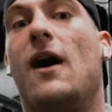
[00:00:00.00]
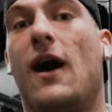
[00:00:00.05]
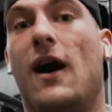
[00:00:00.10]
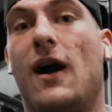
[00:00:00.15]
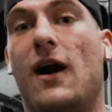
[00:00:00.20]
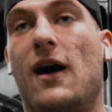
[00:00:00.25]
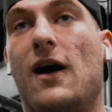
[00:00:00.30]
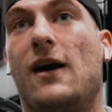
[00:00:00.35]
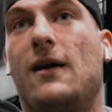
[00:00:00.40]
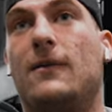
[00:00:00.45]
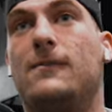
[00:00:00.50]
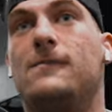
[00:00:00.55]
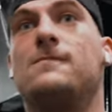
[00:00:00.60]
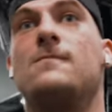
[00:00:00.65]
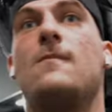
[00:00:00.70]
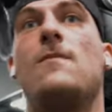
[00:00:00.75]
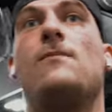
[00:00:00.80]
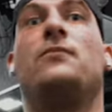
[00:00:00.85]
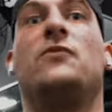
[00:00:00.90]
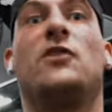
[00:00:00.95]
Um,
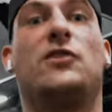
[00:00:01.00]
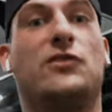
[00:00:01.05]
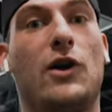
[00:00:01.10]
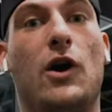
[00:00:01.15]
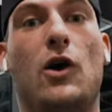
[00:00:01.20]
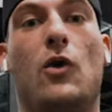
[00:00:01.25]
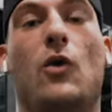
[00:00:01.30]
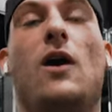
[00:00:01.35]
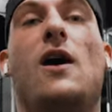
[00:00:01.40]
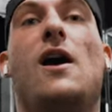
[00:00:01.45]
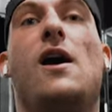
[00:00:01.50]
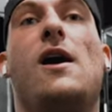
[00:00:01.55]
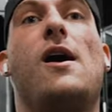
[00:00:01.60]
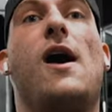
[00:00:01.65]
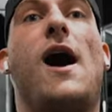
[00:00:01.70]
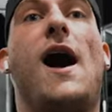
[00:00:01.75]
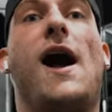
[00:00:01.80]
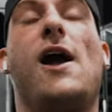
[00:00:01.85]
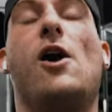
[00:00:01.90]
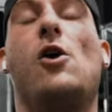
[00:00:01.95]
so
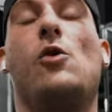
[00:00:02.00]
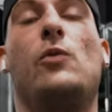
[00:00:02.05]
I